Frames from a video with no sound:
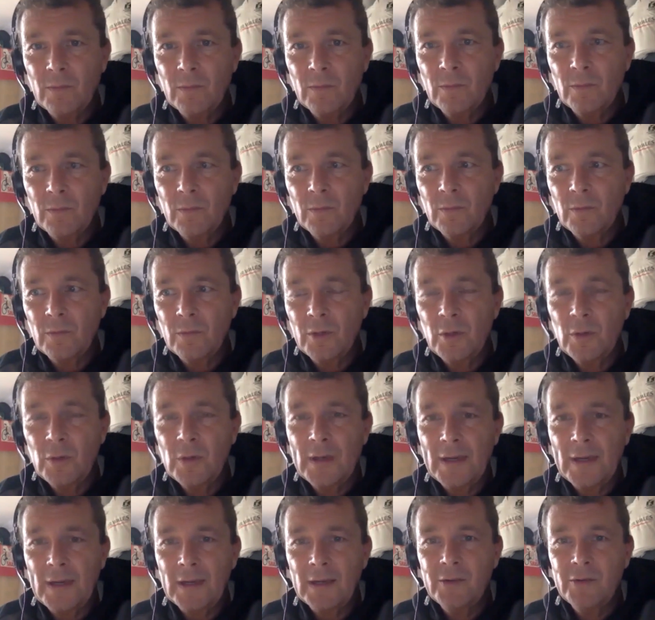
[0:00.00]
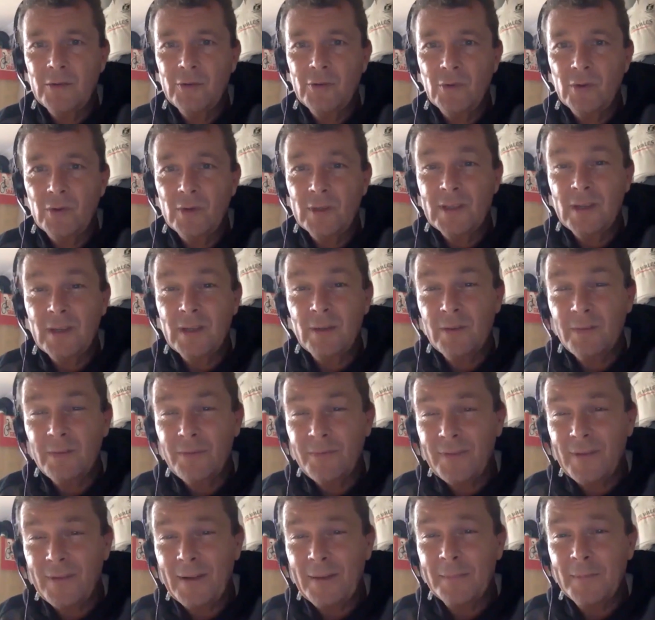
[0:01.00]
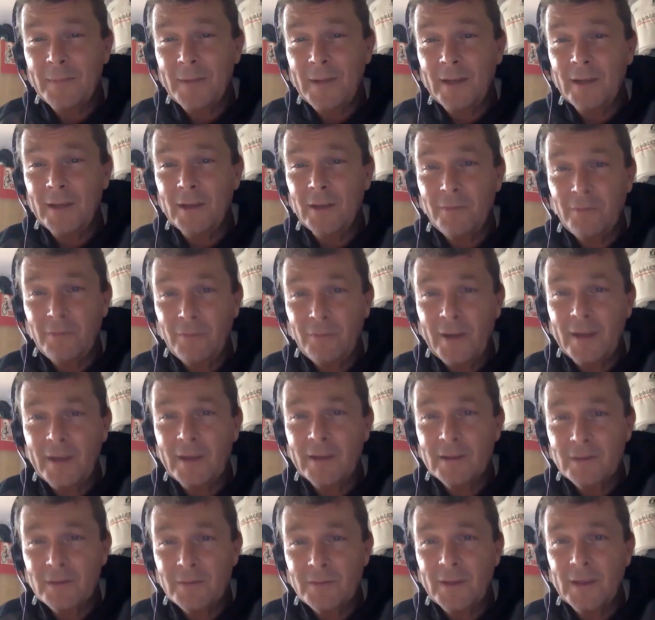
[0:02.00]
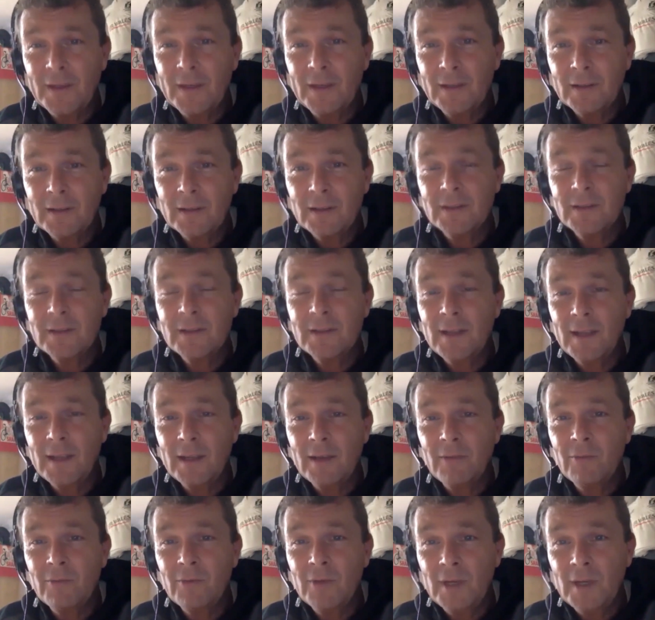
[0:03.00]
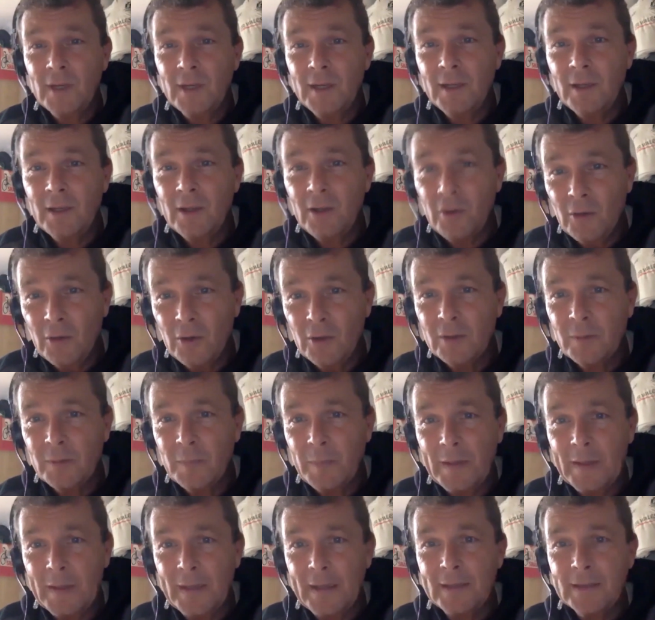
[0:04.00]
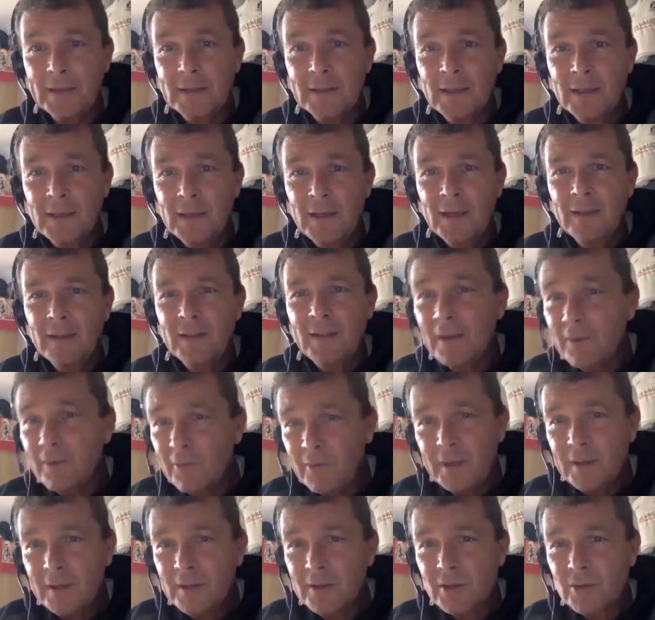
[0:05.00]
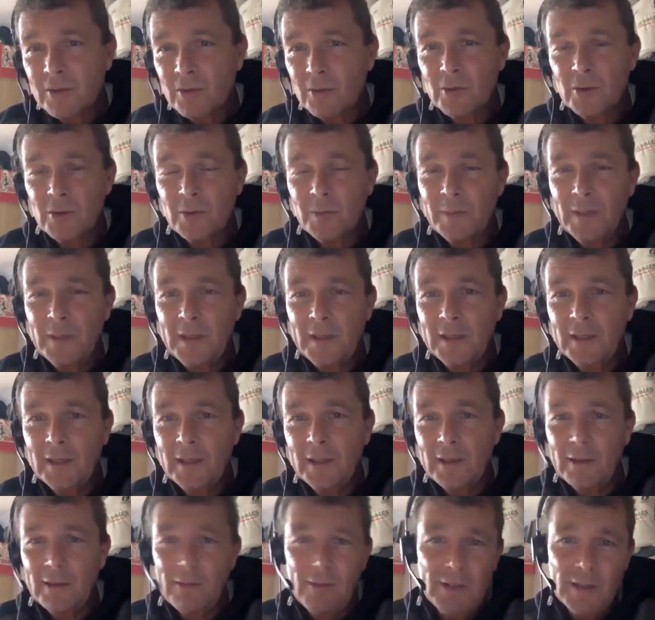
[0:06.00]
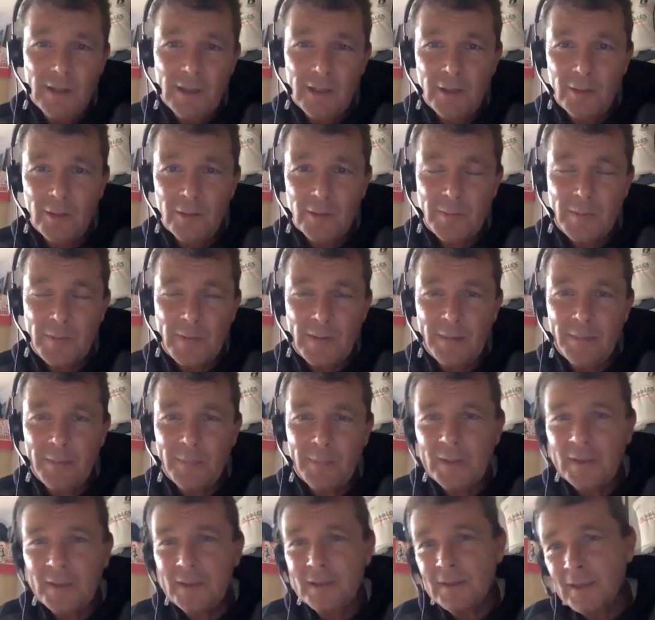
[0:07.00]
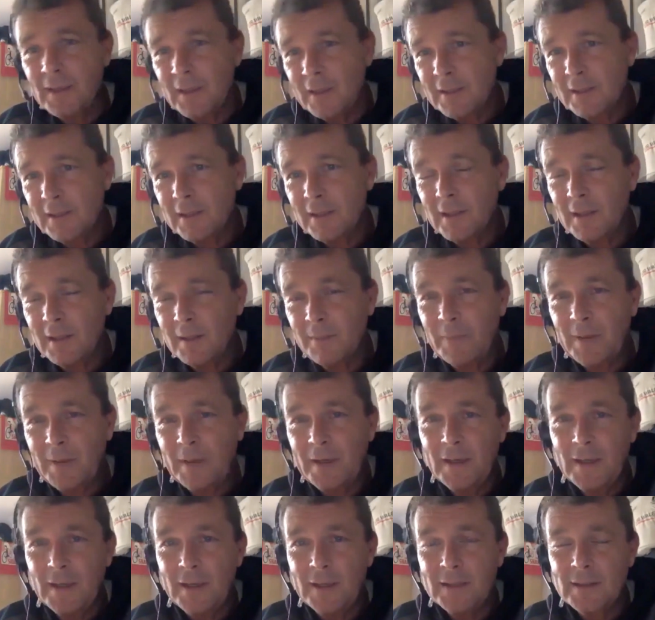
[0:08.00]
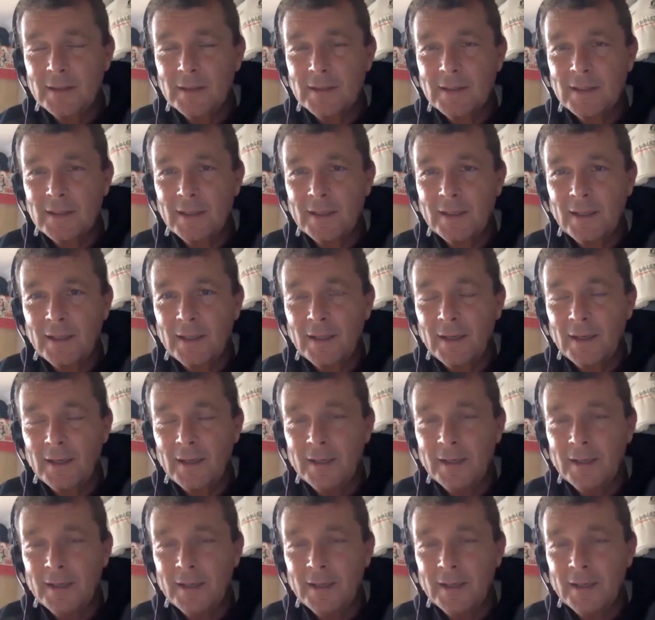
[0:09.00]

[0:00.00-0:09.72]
what you can't control is how your family and your friends feel, because they are really hurt by it. They read the social media, they read the newspapers, they listen to the pundits and this, that, and the other,